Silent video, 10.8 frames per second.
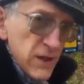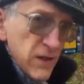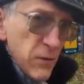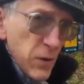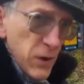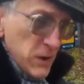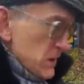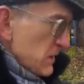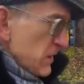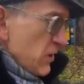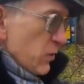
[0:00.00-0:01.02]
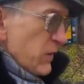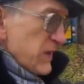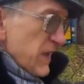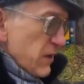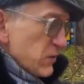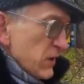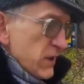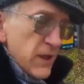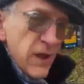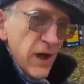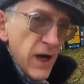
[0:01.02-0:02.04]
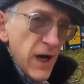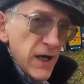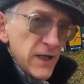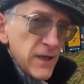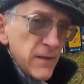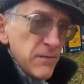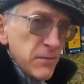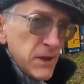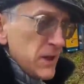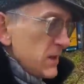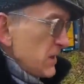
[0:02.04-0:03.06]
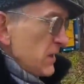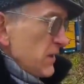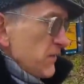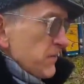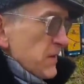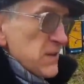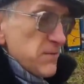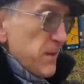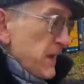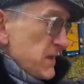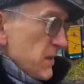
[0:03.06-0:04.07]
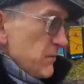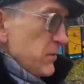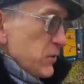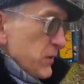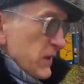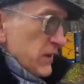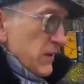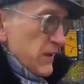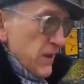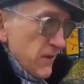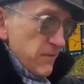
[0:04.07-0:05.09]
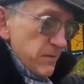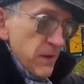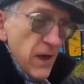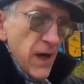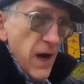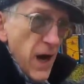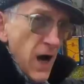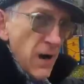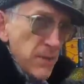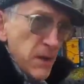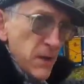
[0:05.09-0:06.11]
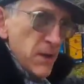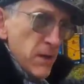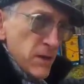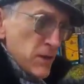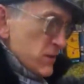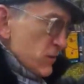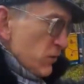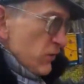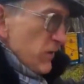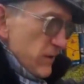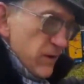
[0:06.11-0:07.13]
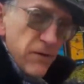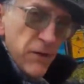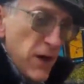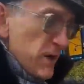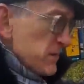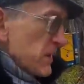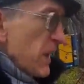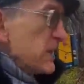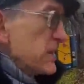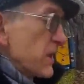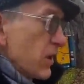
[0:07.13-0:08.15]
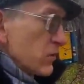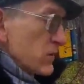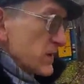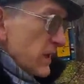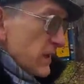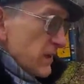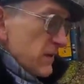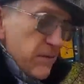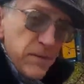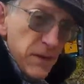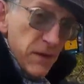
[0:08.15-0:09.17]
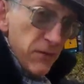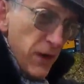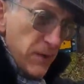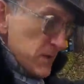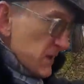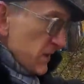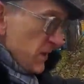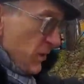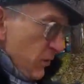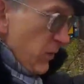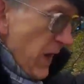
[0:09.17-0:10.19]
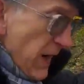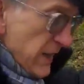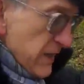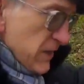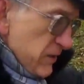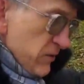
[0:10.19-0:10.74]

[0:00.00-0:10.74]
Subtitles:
words. Without honeybee space between up store frames and down frames. Why? You